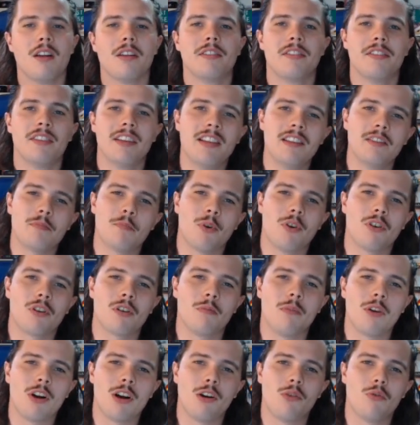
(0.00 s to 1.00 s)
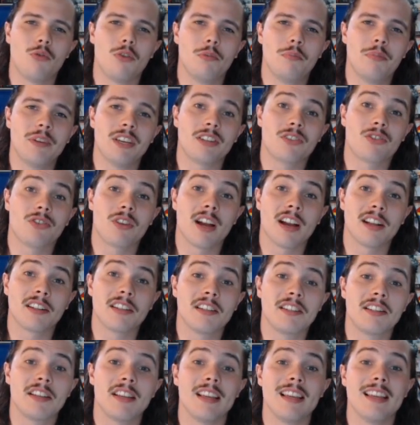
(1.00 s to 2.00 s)
These Pokemon will be
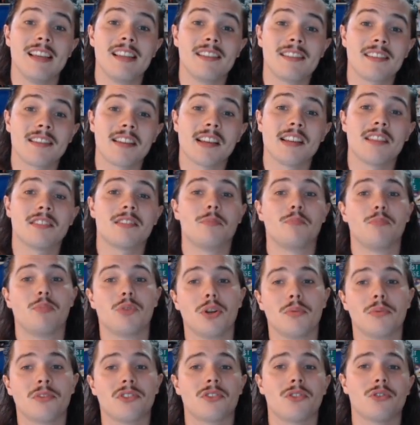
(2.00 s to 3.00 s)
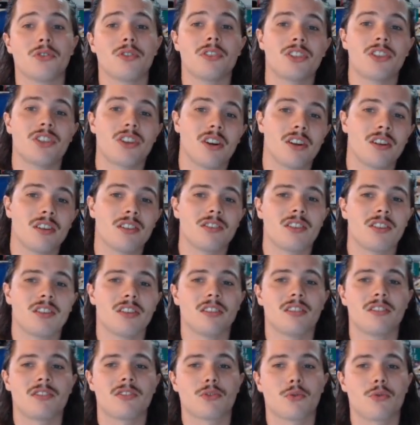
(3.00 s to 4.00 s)
attracted to Incense, Bulbasaur,
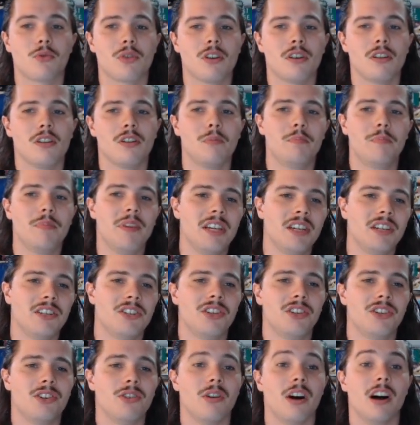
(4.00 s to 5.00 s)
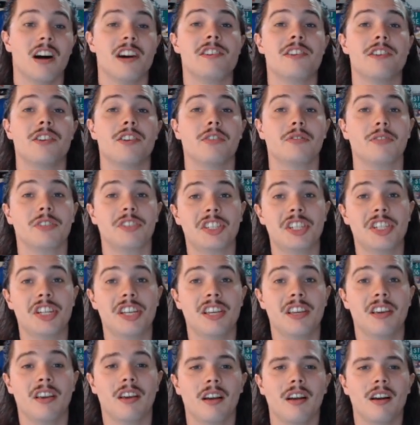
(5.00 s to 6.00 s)
Charizard, Squirtle, Pikachu, Unknown
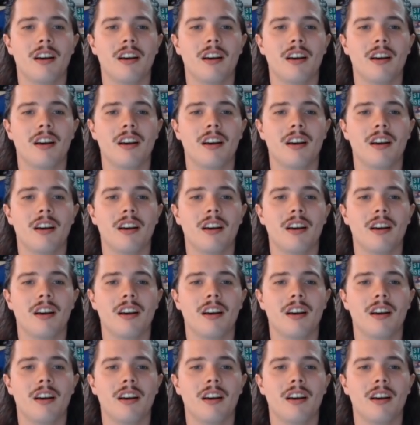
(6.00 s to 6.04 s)
G,